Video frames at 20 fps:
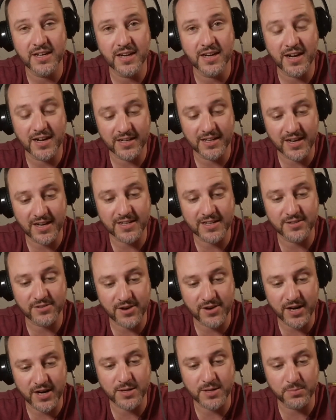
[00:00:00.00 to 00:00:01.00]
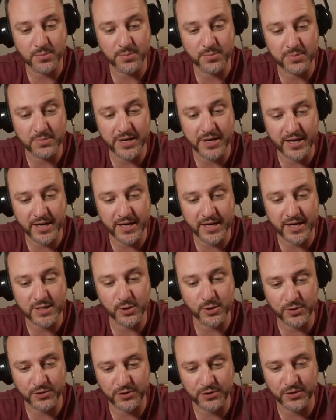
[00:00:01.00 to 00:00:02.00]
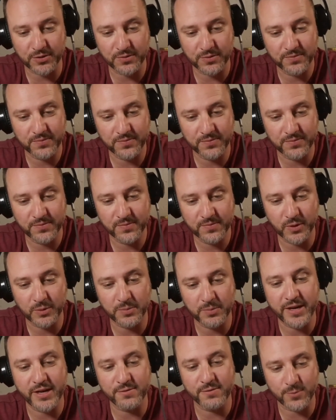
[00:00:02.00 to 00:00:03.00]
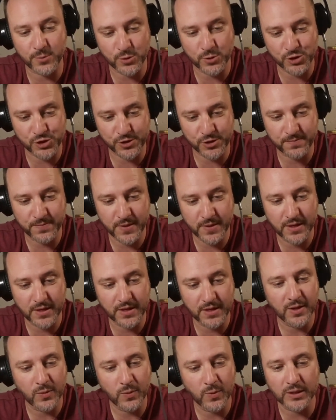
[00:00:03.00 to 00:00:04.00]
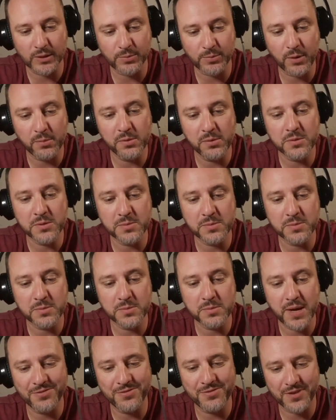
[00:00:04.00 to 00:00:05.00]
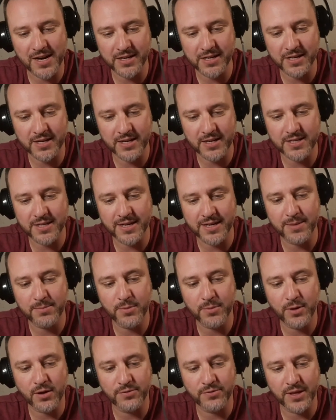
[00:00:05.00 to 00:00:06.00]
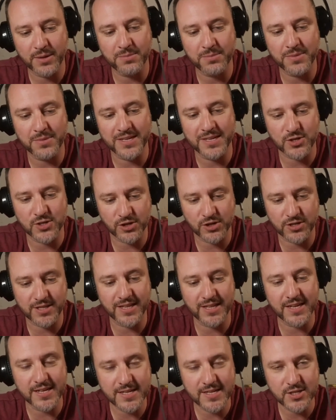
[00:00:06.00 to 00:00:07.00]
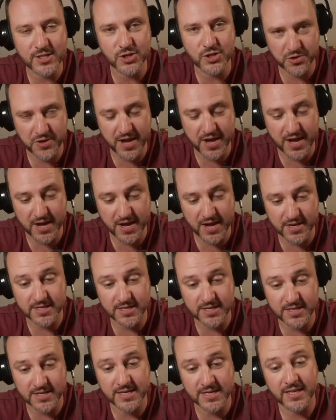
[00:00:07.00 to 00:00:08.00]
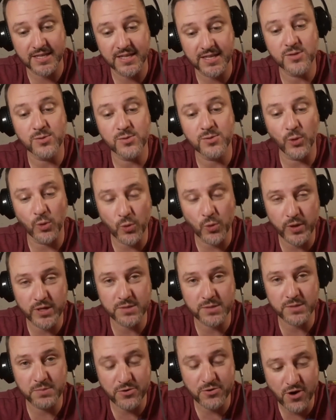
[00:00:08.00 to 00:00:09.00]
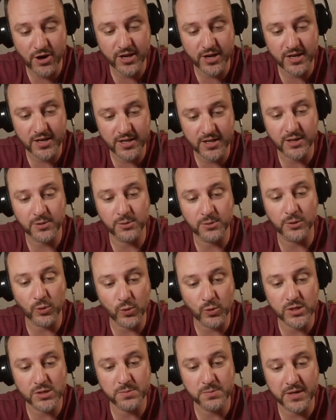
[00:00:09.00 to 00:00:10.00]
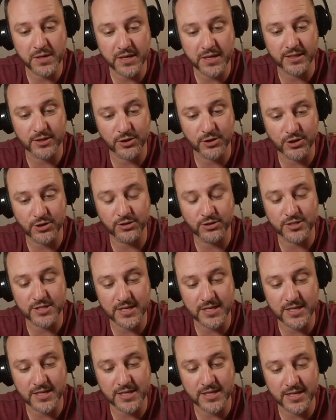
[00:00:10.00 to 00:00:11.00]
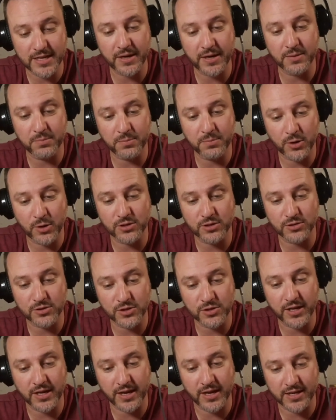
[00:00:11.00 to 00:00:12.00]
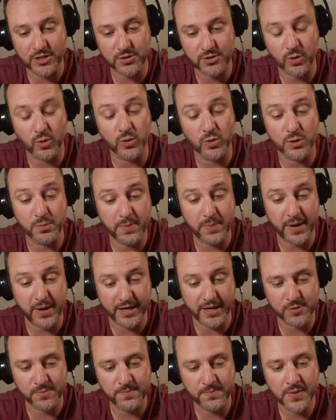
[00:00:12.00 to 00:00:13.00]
I'd like to write my next book with you. We'll make a fortune. While the problems may be finite, the number of them is not. There is no end. Things will always be rocky. There will always be another hurdle to leap and a pothole to catch or to patch.